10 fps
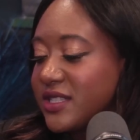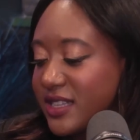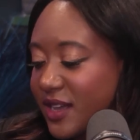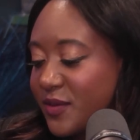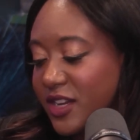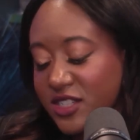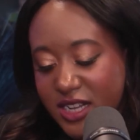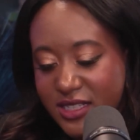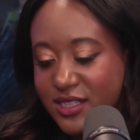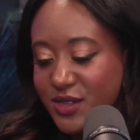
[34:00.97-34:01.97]
see them get a
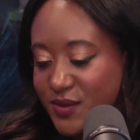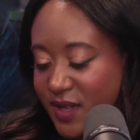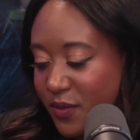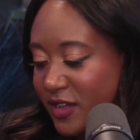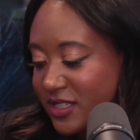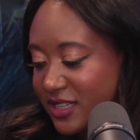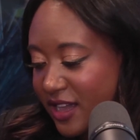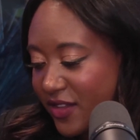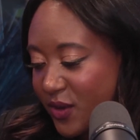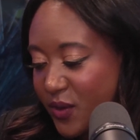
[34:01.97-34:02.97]
chance to do something
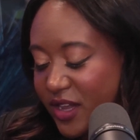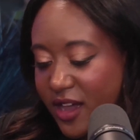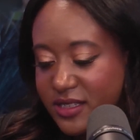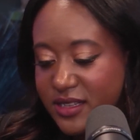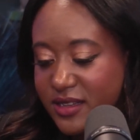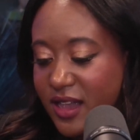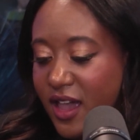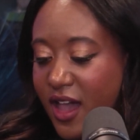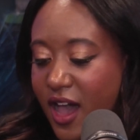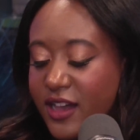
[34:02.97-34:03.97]
together. We got to
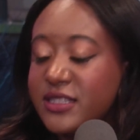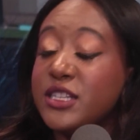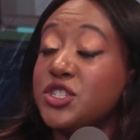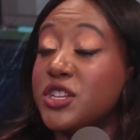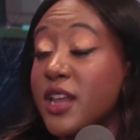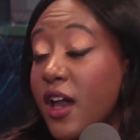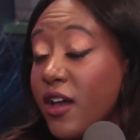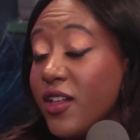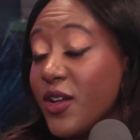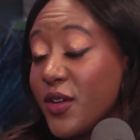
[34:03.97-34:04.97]
see
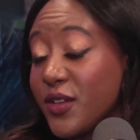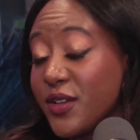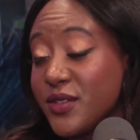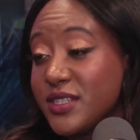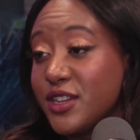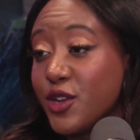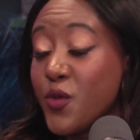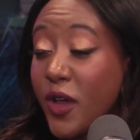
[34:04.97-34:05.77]
Janelle earlier this year in